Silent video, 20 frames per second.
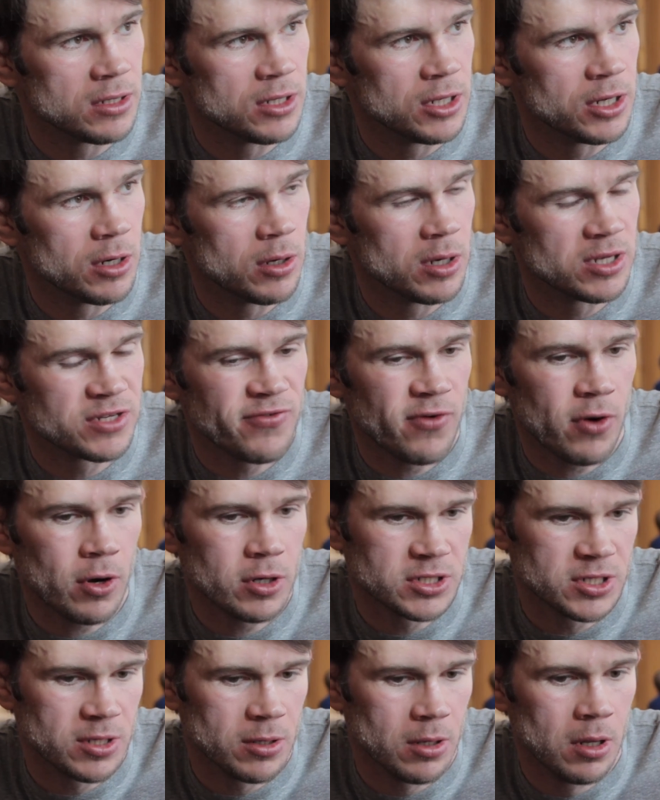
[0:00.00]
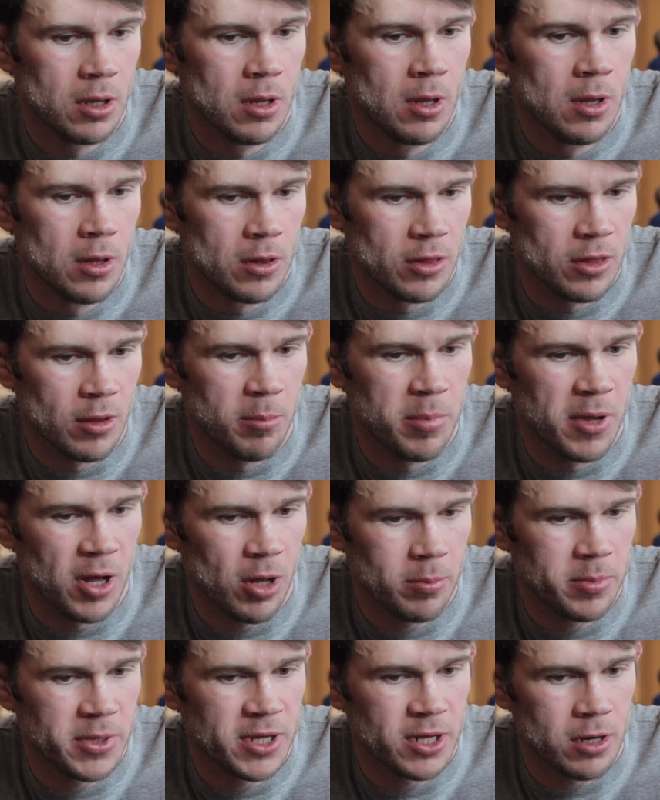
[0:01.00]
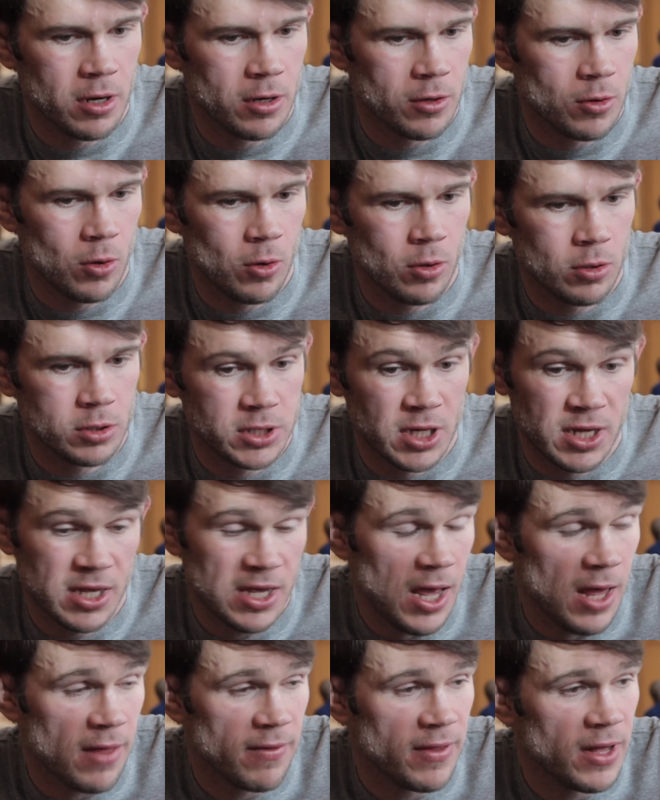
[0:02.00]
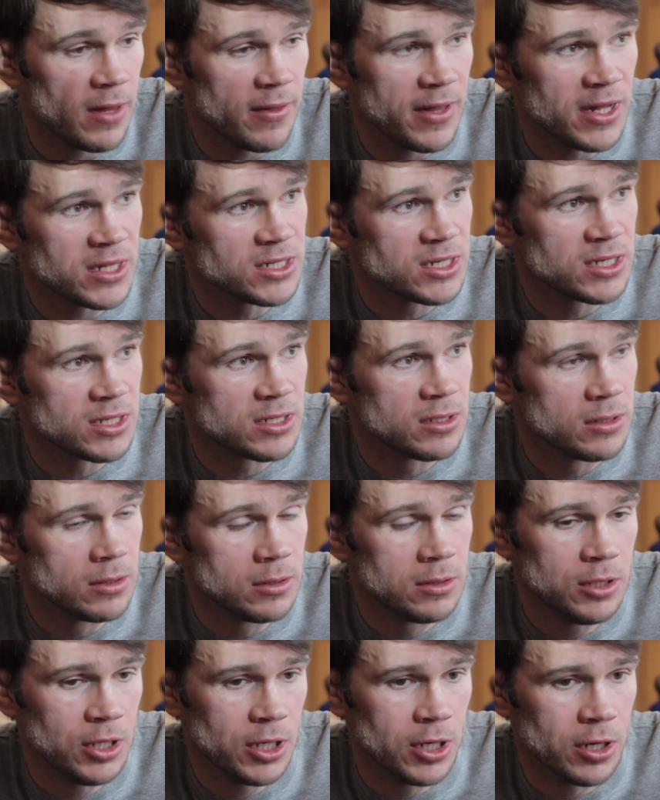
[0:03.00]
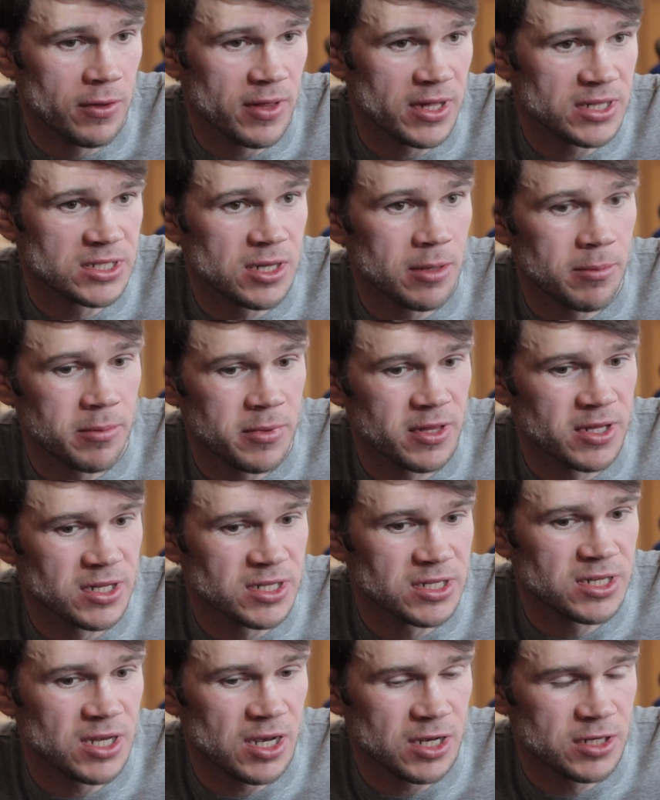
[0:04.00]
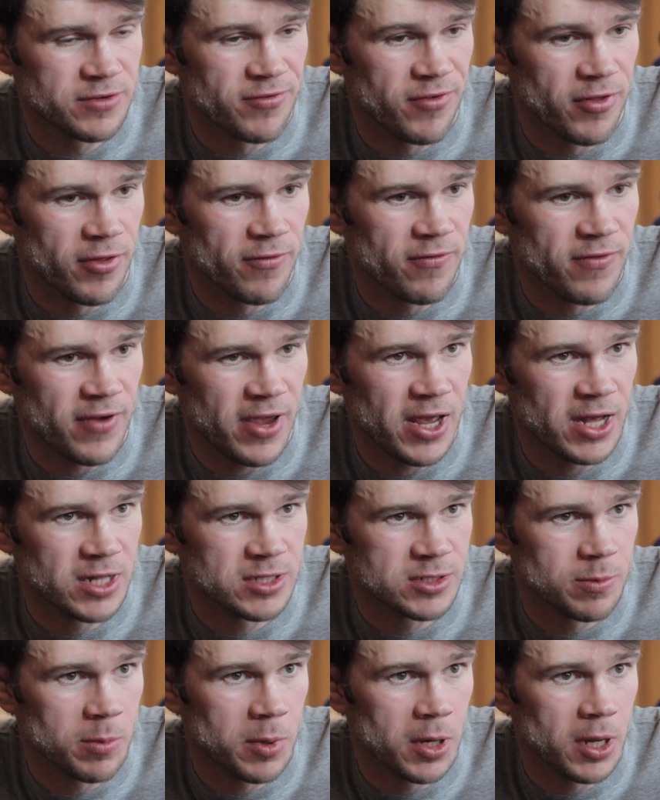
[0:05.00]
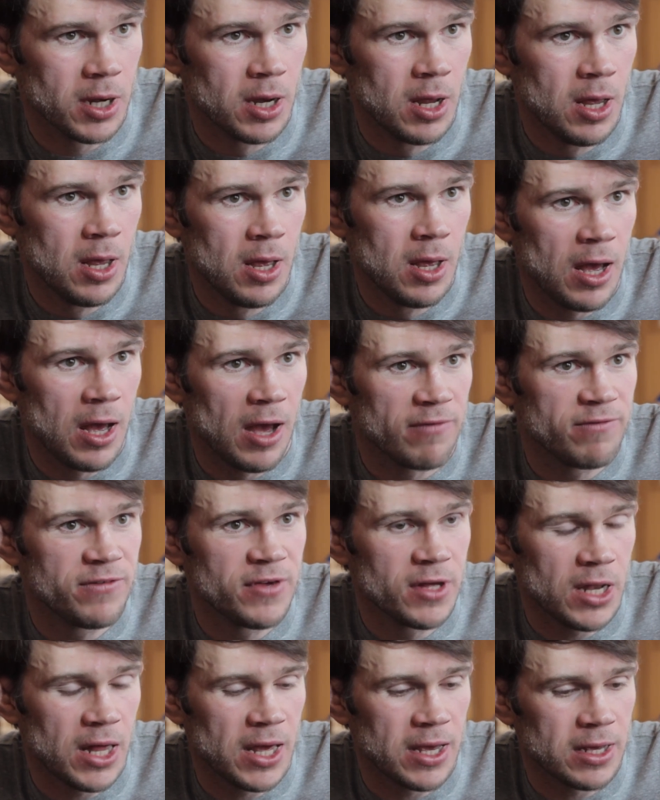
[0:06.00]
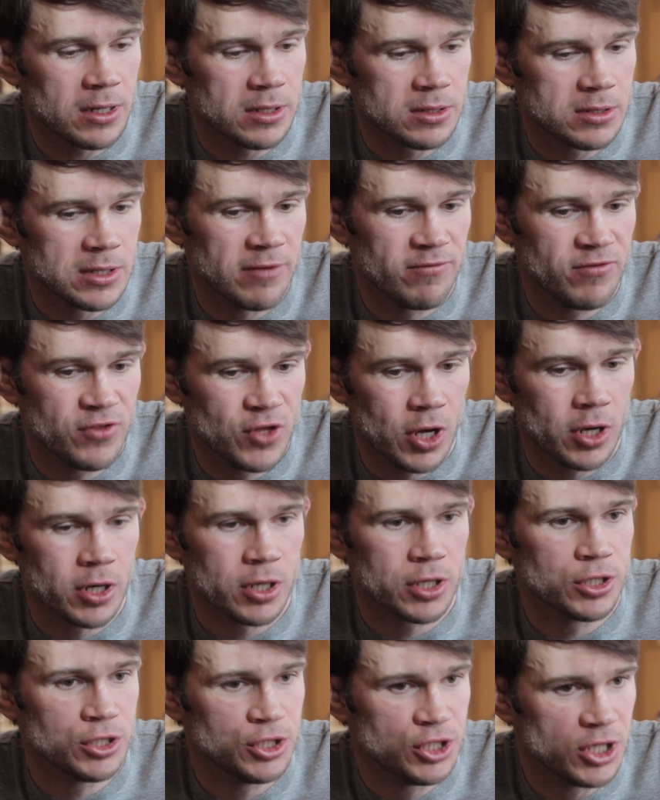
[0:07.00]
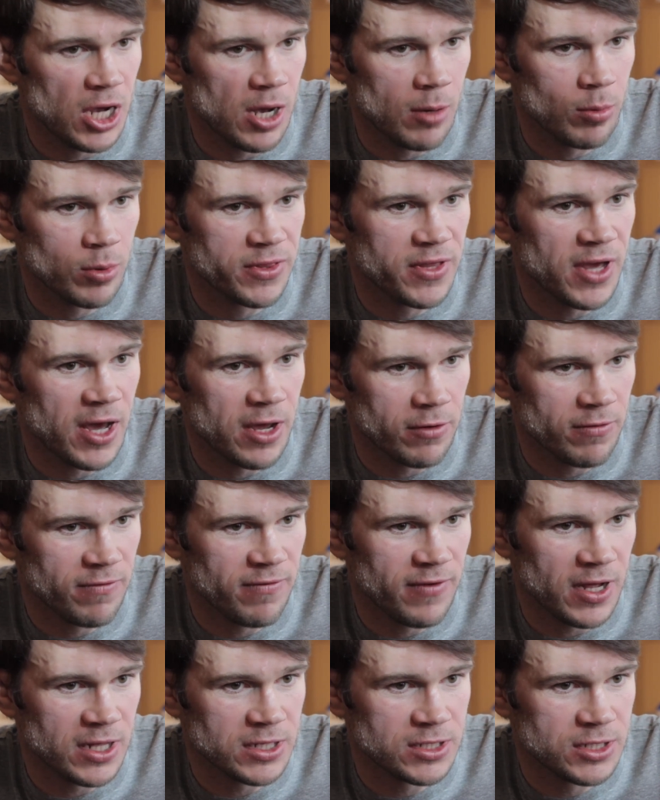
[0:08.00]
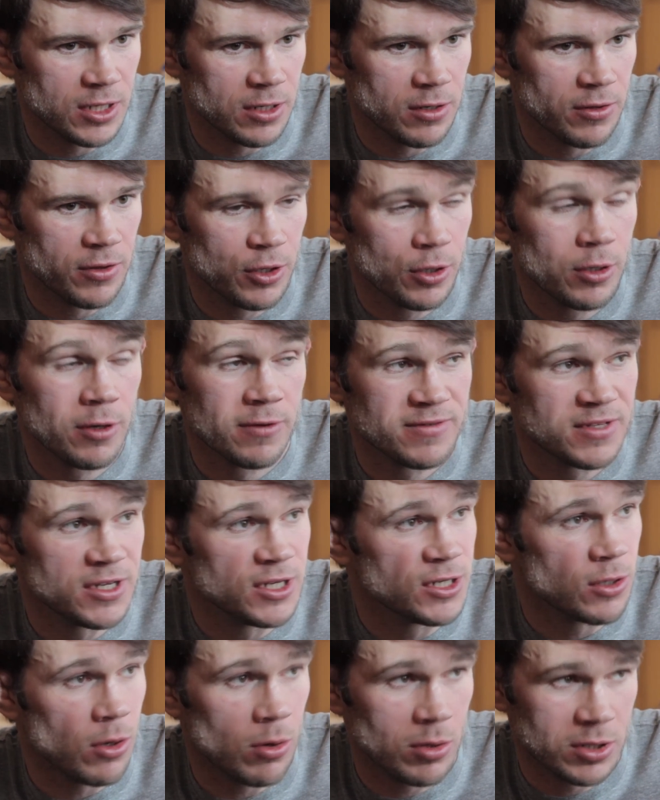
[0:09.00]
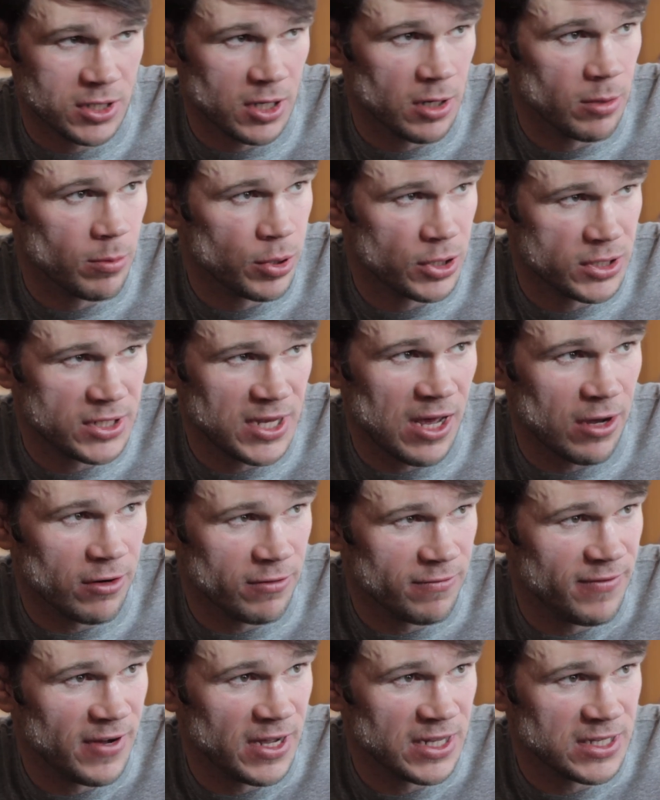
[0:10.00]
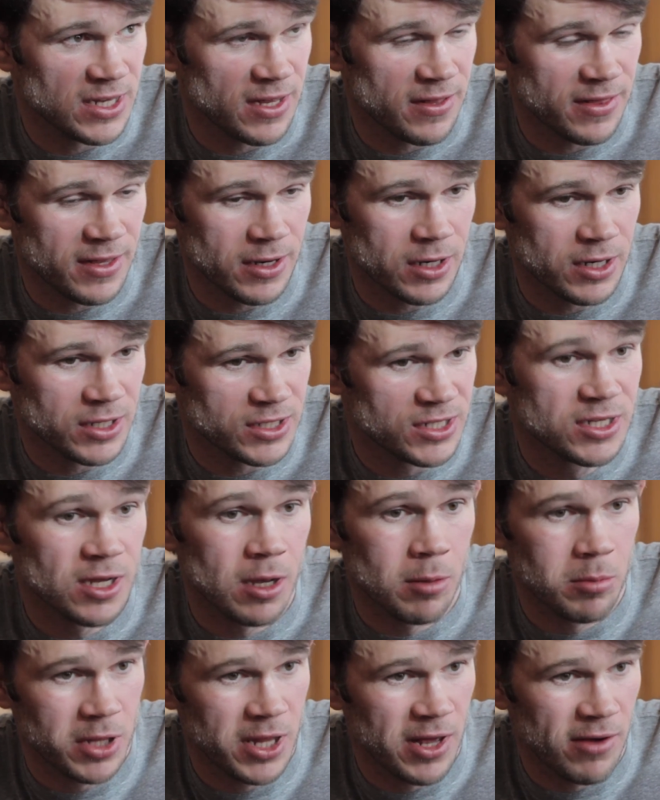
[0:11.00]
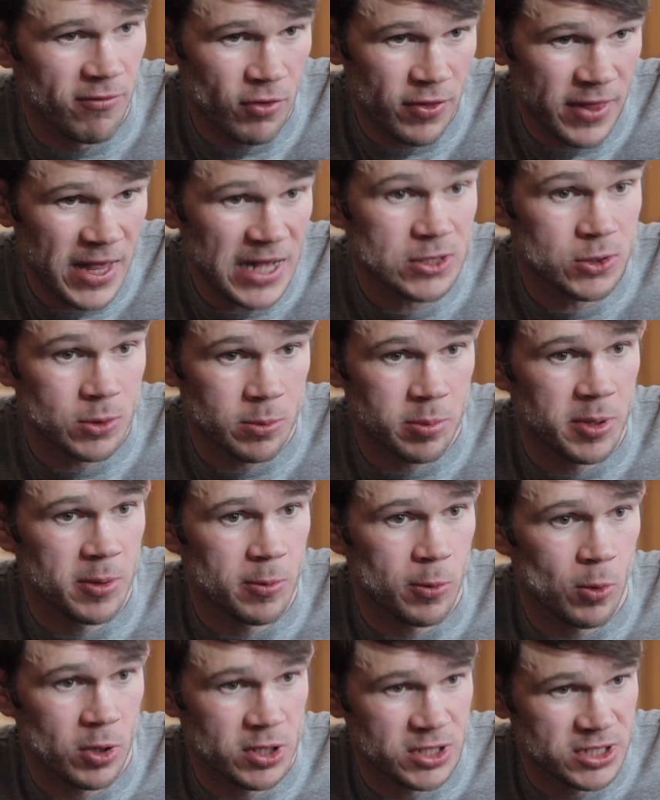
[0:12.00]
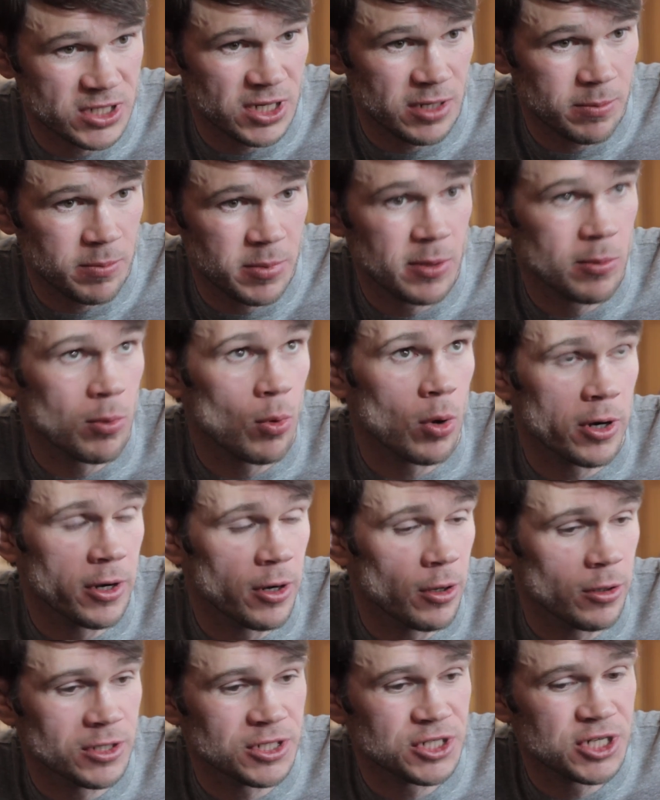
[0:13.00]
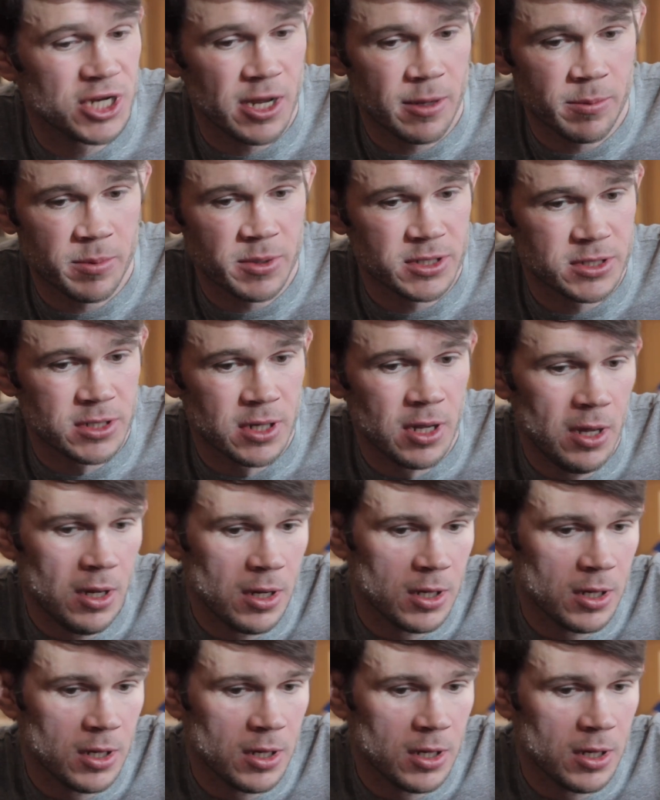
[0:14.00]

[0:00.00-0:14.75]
You know, as far as the belt being on hold, yeah, that's something that sucks for the fans. But I feel like they've done a good job with title fights. You know, the UFC is always going to put title fights out there at some level. That's what people want to see. People want to know who the champ is.